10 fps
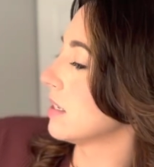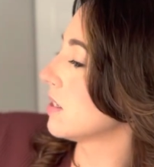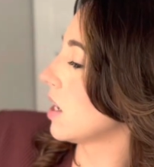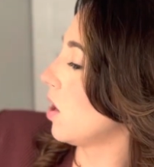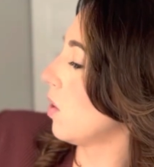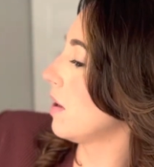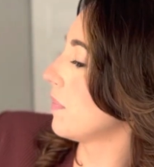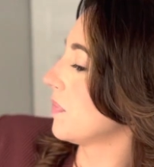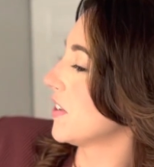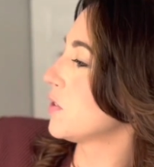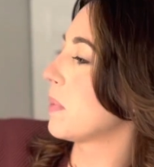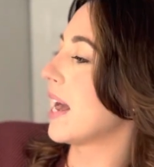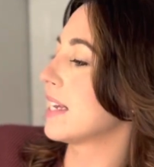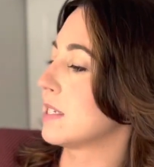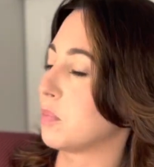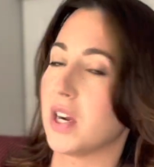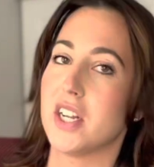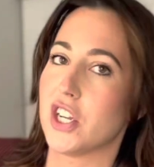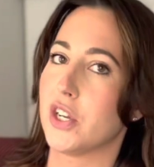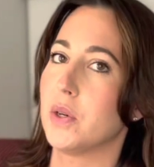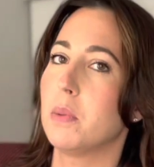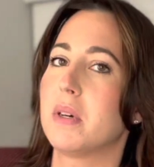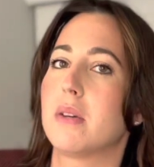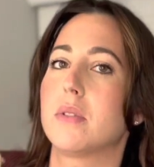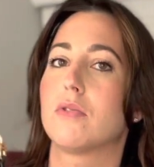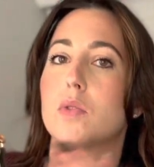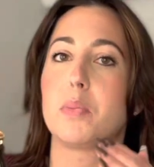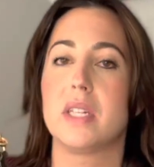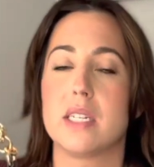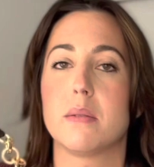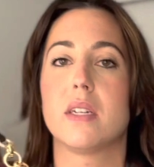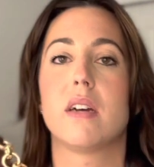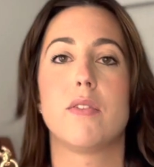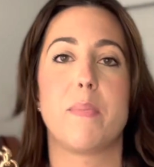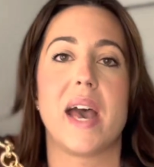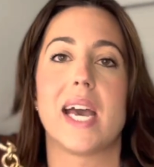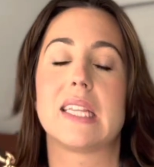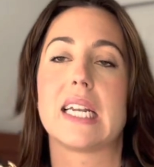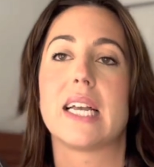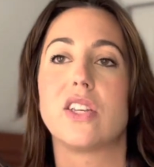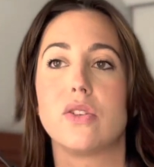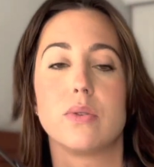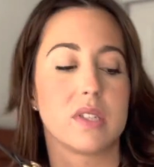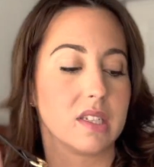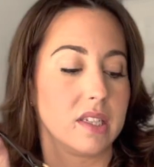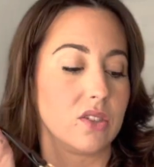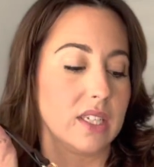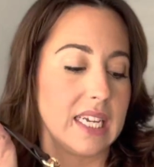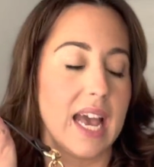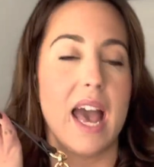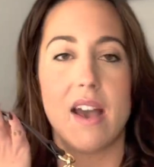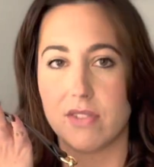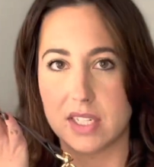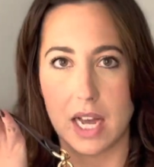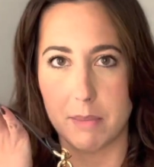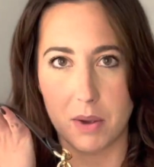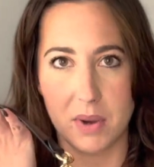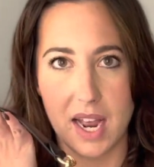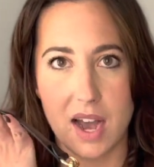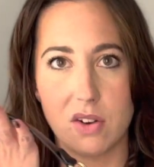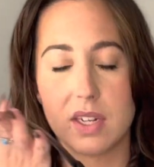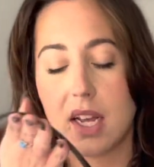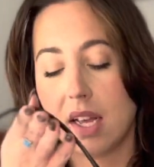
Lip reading: So this bag is brand new, but it was a replacement of a bag that I used literally every time I went out.